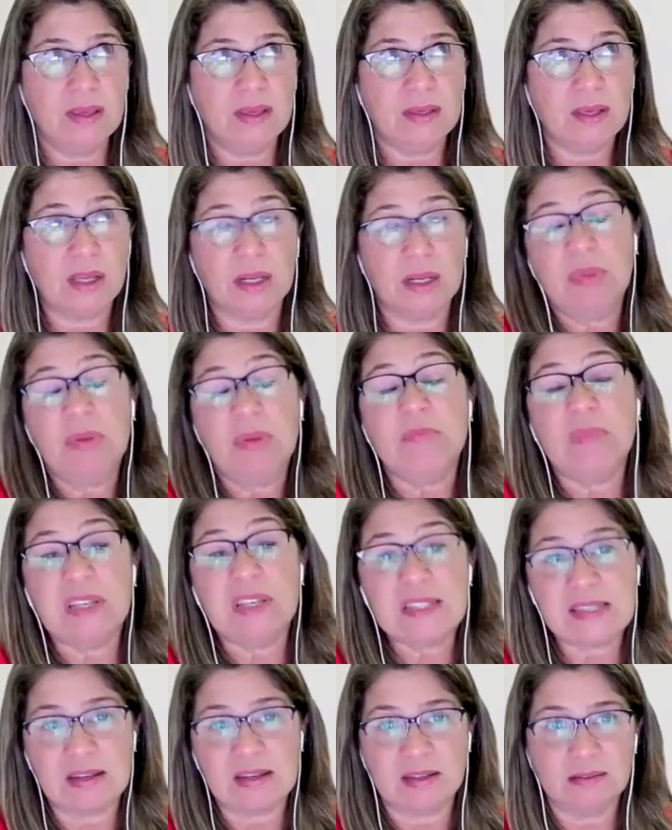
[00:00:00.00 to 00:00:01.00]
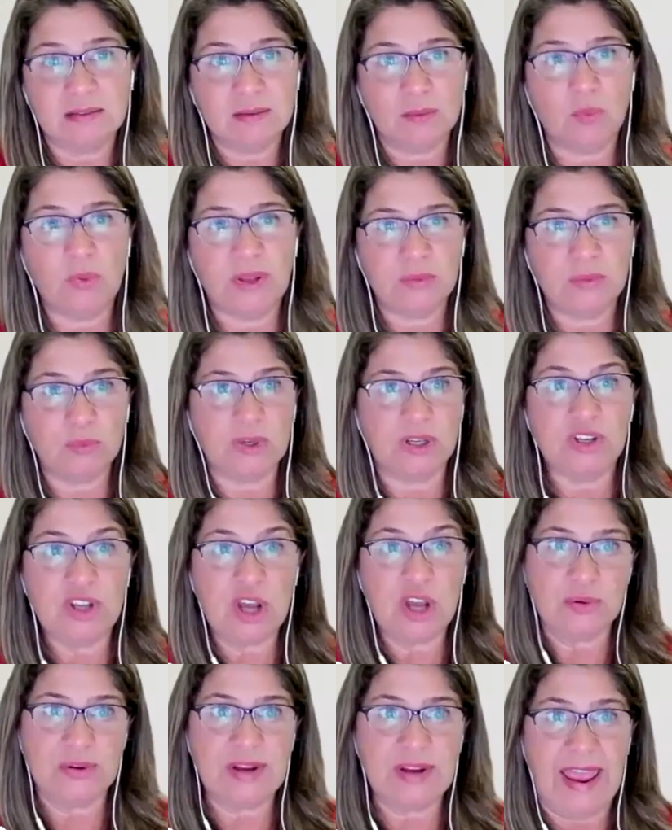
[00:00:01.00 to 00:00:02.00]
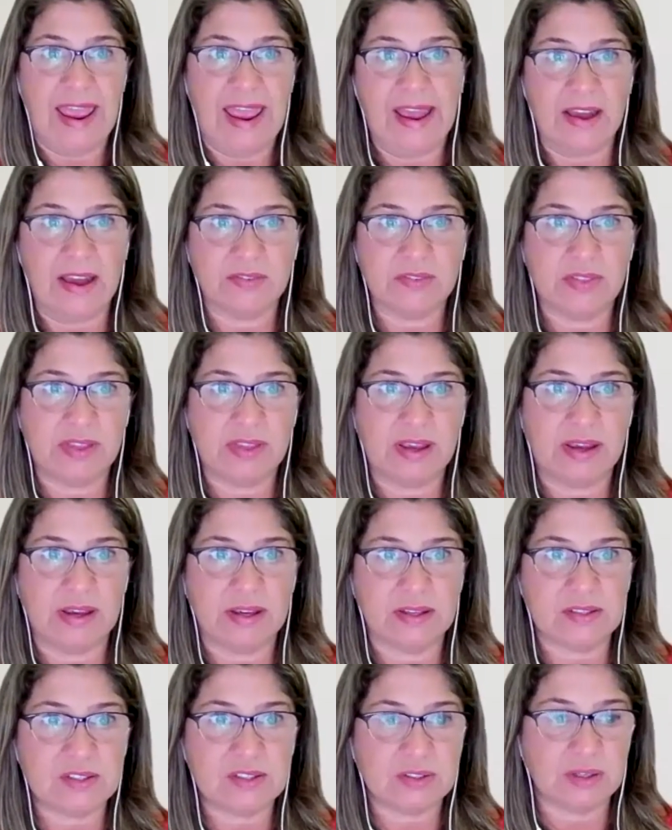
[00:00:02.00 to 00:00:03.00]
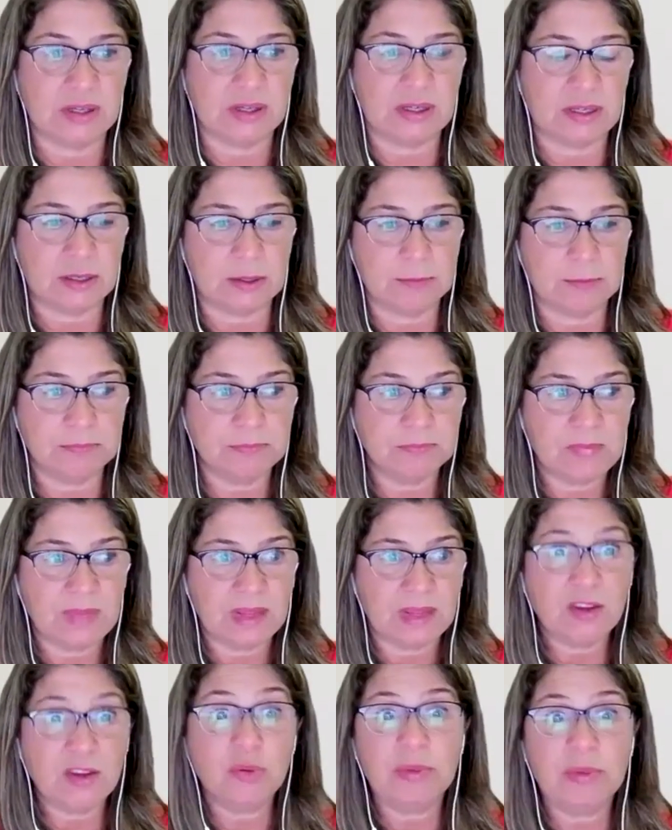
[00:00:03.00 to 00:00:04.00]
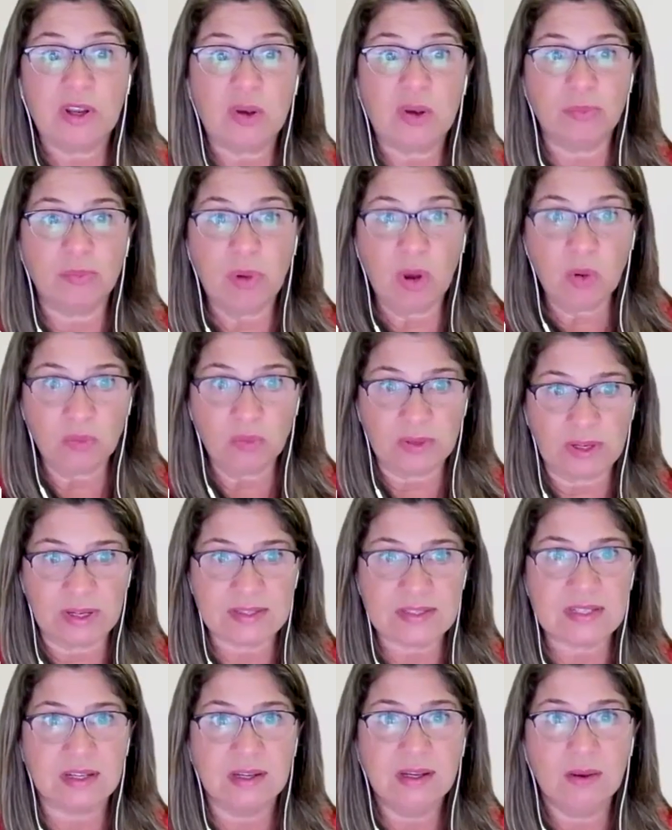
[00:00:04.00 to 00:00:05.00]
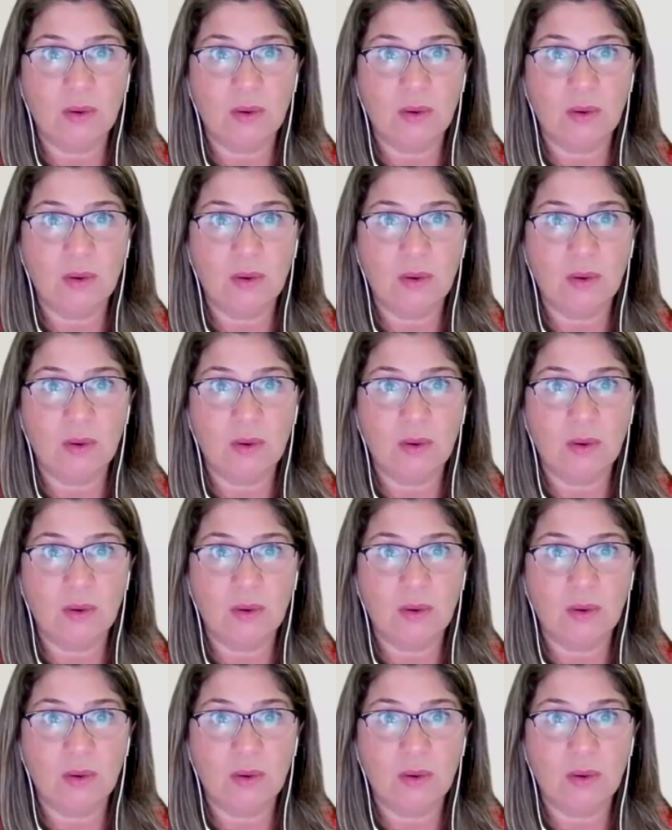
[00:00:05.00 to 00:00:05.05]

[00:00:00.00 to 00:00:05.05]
to be missing when we don't have that human component?